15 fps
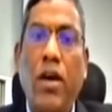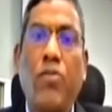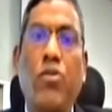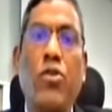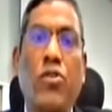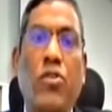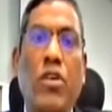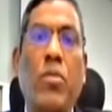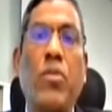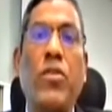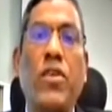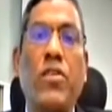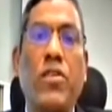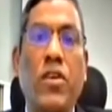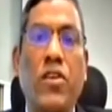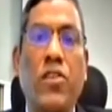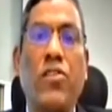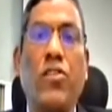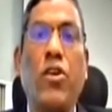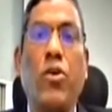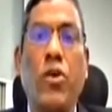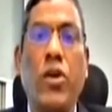Of course, some of these
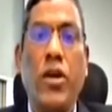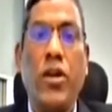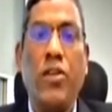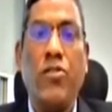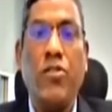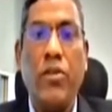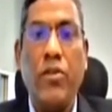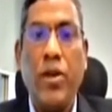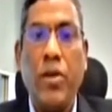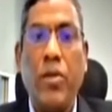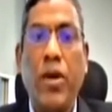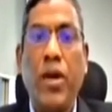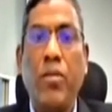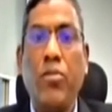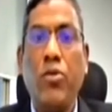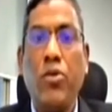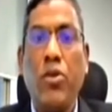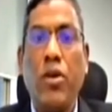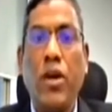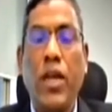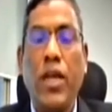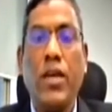earnings downgrade is driven by
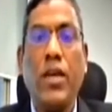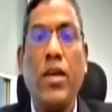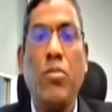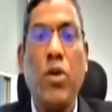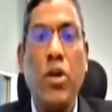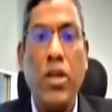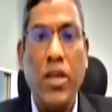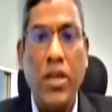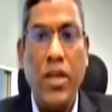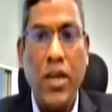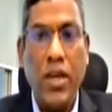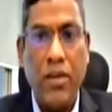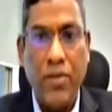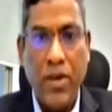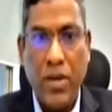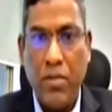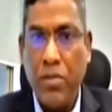more like a commodity kind of a